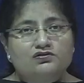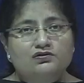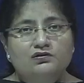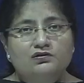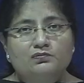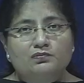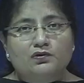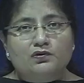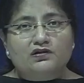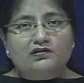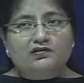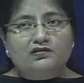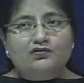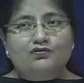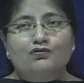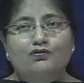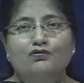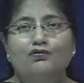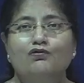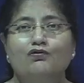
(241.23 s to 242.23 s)
important to
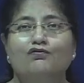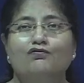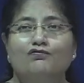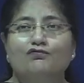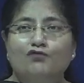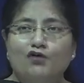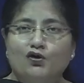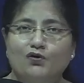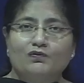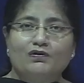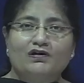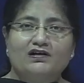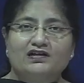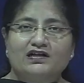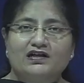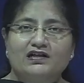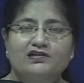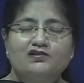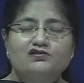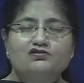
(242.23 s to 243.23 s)
look forward.
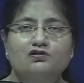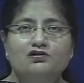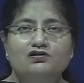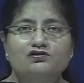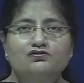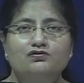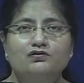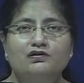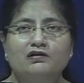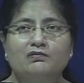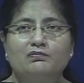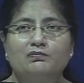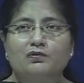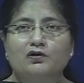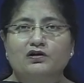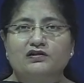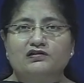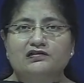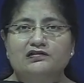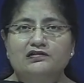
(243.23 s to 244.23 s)
It is also
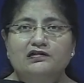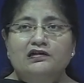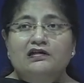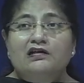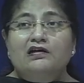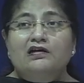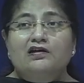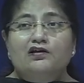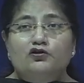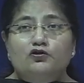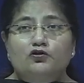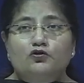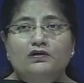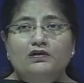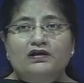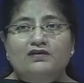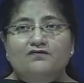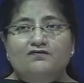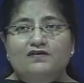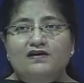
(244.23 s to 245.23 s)
important to
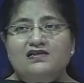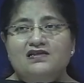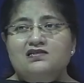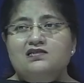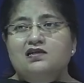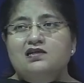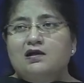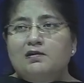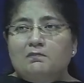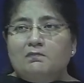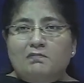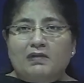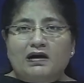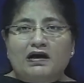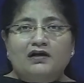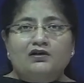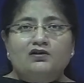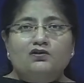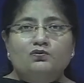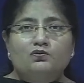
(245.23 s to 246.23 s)
invest
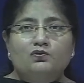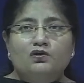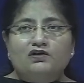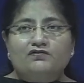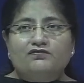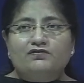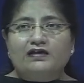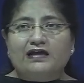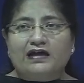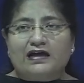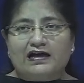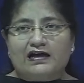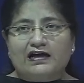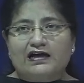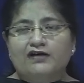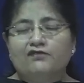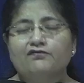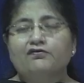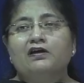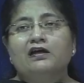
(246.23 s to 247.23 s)
part of what we
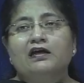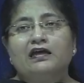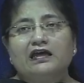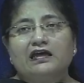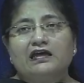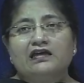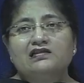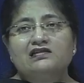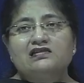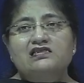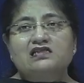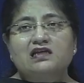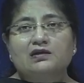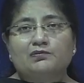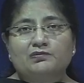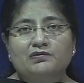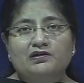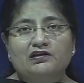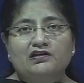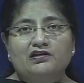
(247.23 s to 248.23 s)
have in
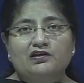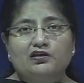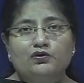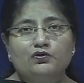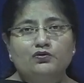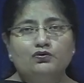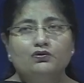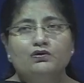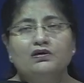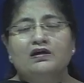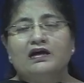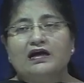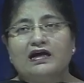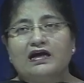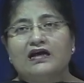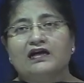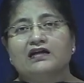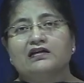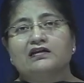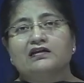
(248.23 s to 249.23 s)
something new,
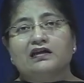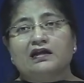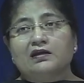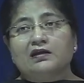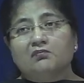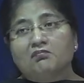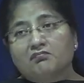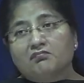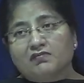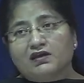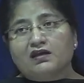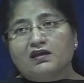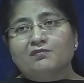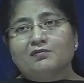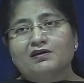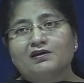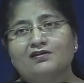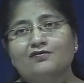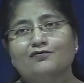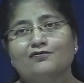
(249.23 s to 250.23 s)
and then maybe
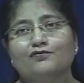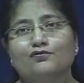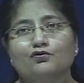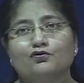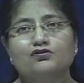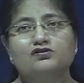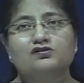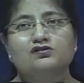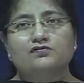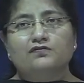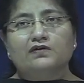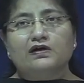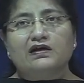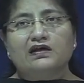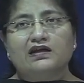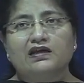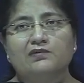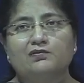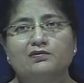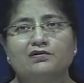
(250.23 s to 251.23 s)
the fruits of our
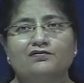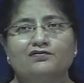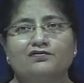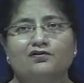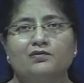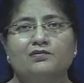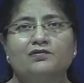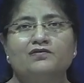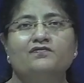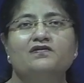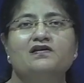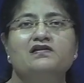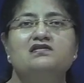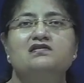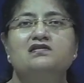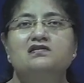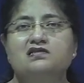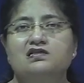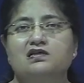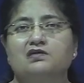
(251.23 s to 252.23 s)
labor from investing
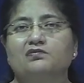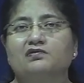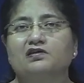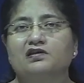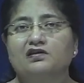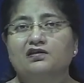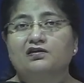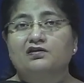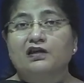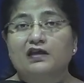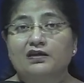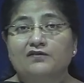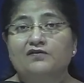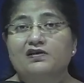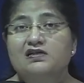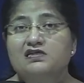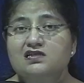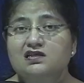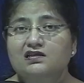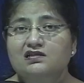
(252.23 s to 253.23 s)

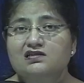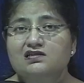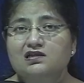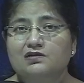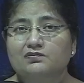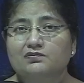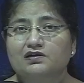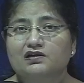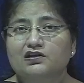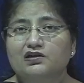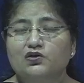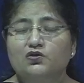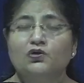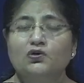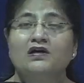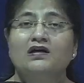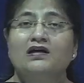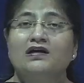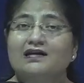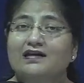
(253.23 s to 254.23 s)
in something new
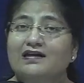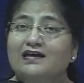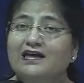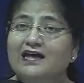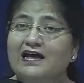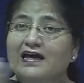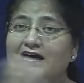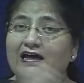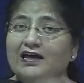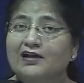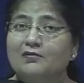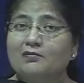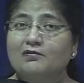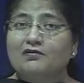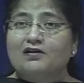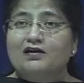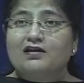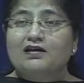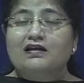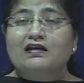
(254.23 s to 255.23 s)
can
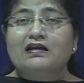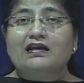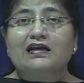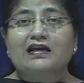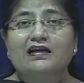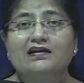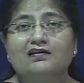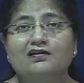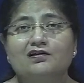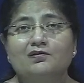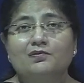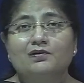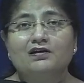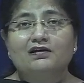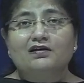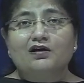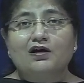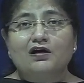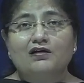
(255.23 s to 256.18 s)
later be